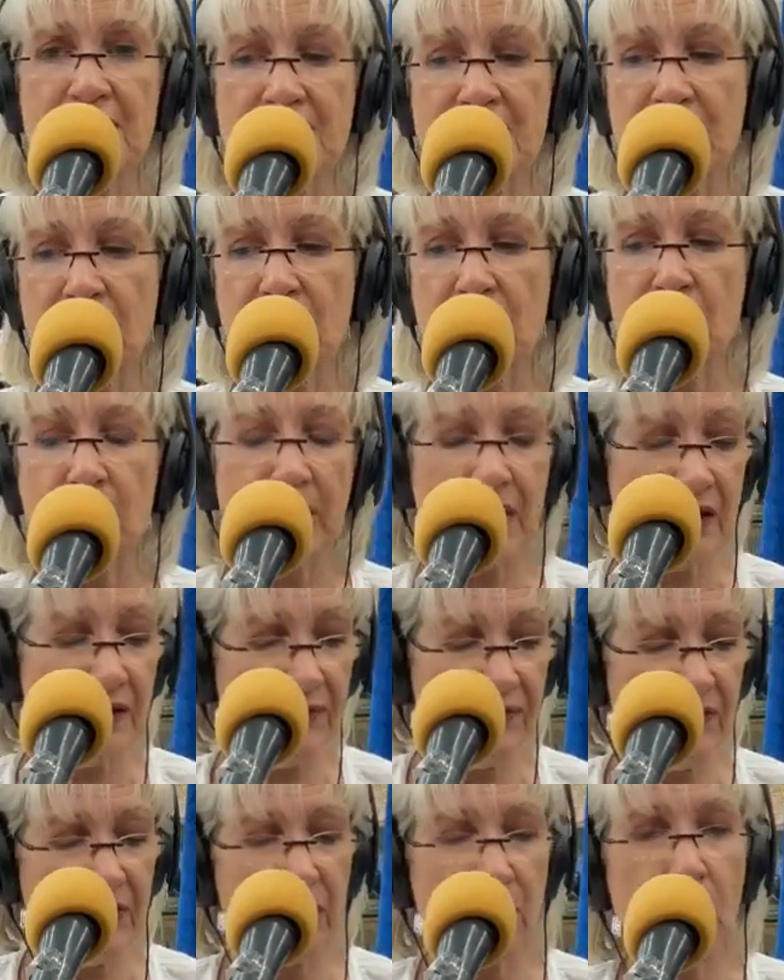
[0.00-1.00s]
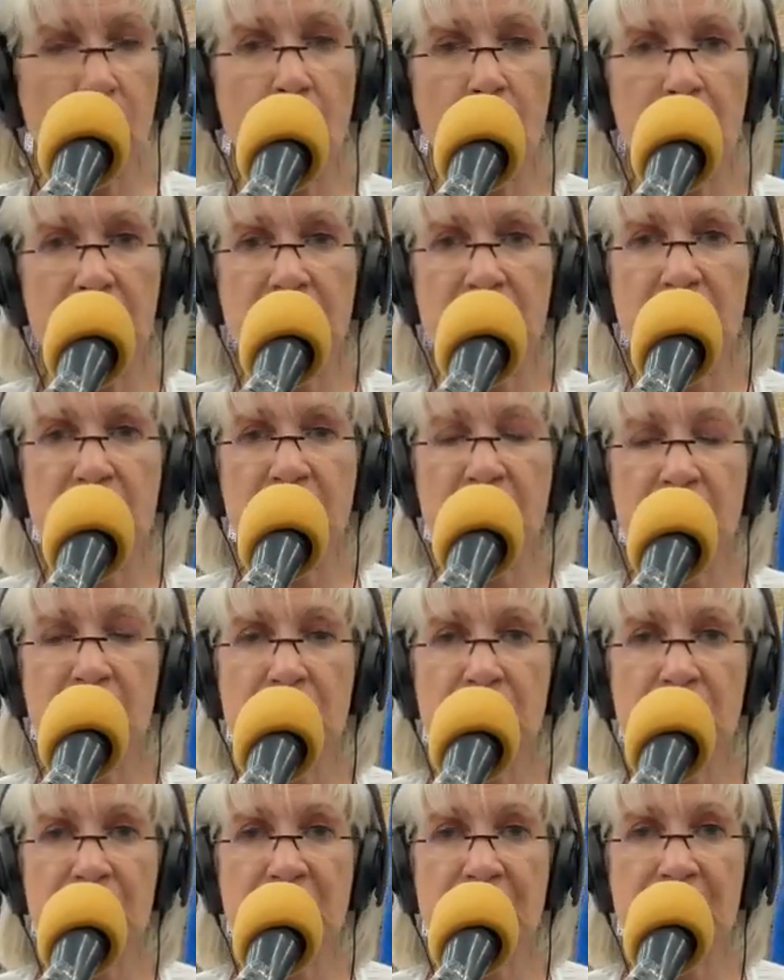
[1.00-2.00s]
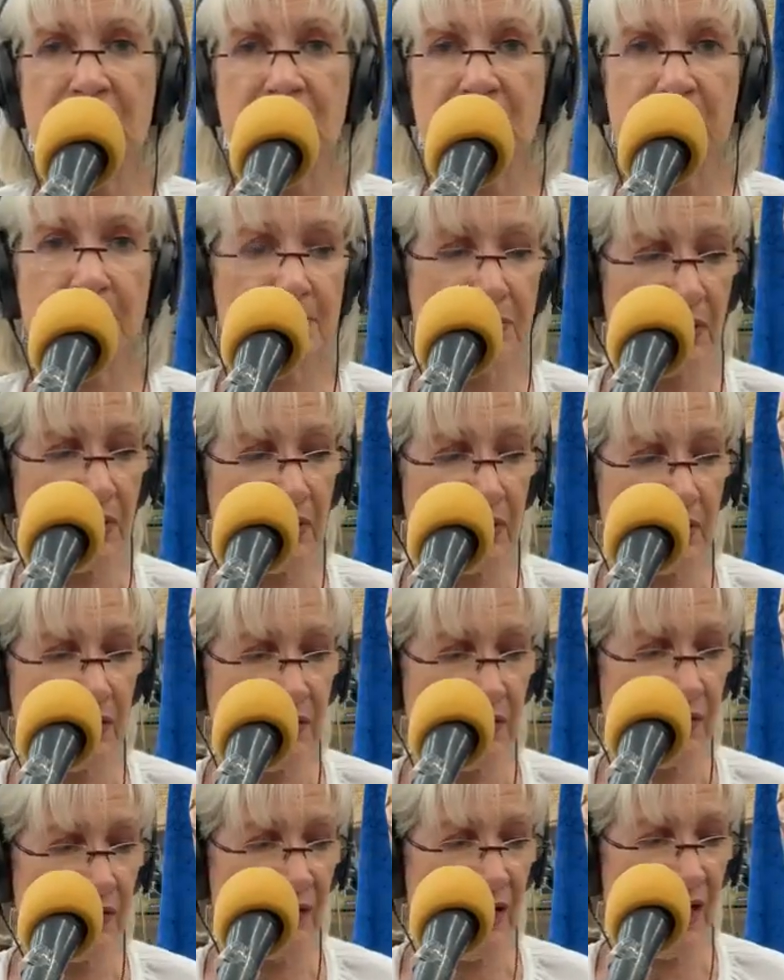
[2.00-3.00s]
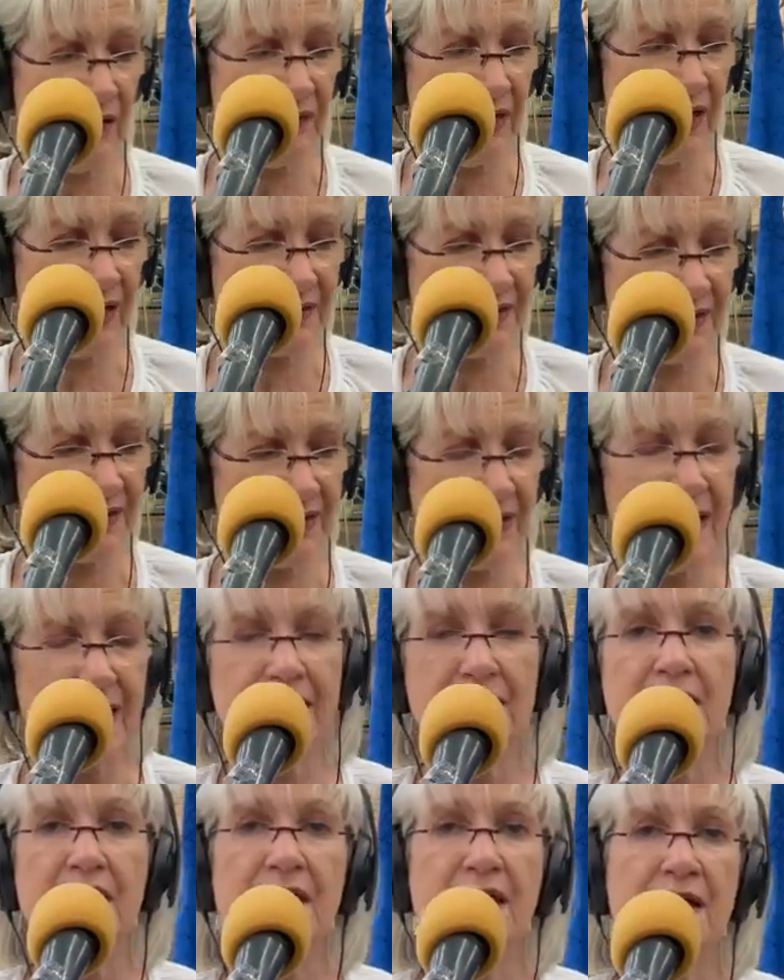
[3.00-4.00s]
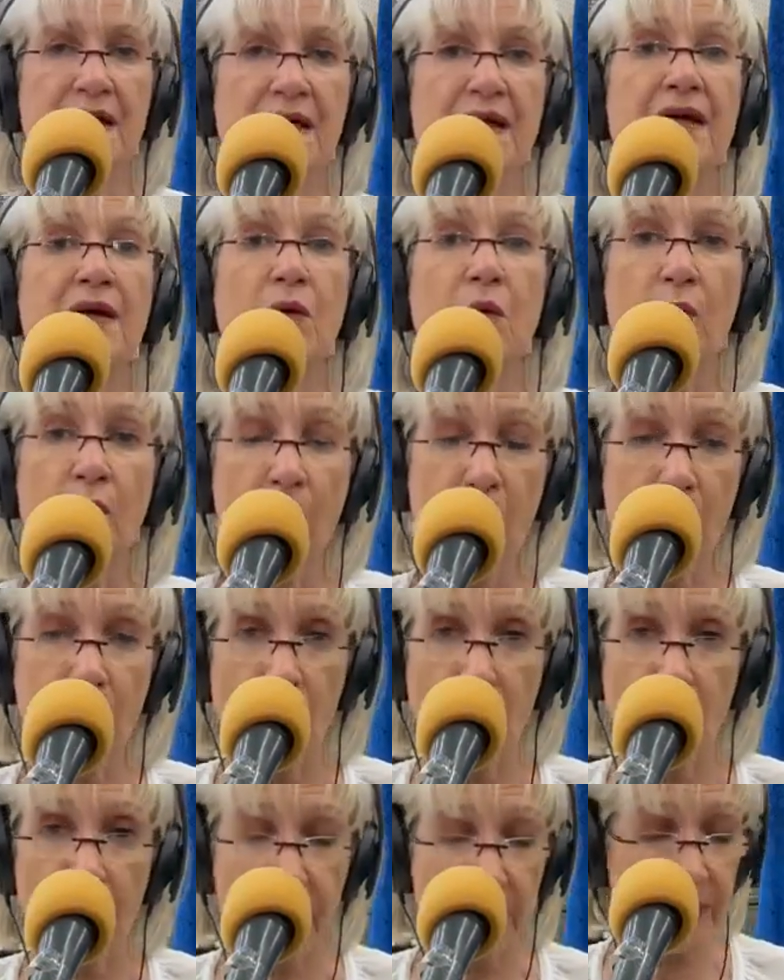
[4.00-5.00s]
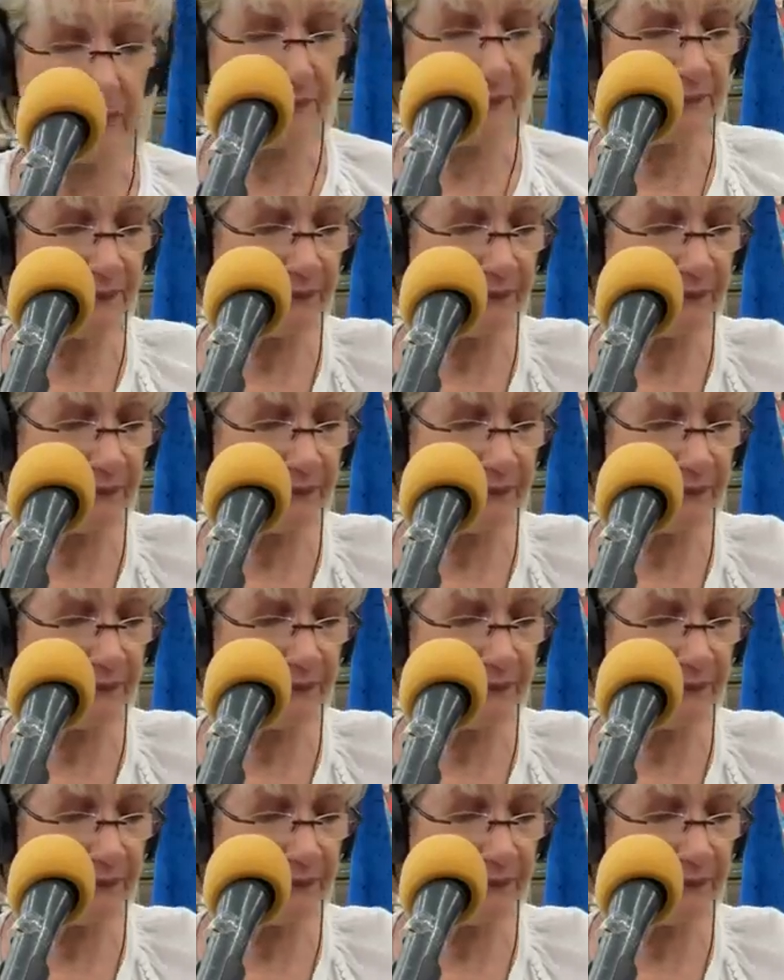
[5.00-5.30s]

it, so if you want to skip or you have that set, it won't water.